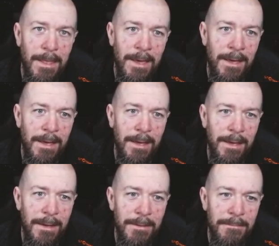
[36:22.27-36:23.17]

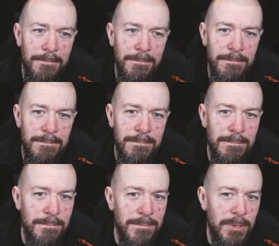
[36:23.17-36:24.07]

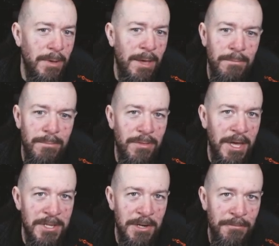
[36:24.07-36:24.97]
So yeah,
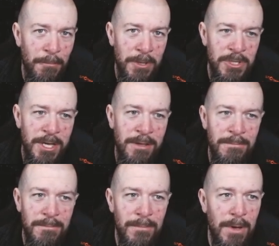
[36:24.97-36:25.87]
thanks a lot for watching.
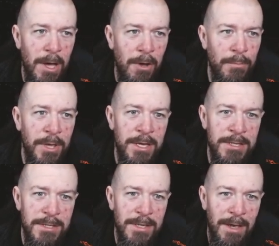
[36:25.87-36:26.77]
I hope you
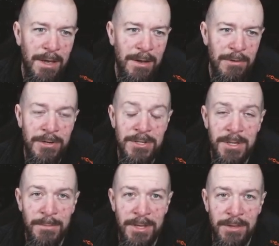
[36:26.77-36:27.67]
guys learned
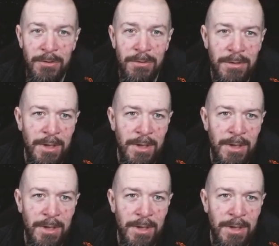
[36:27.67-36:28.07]
something new.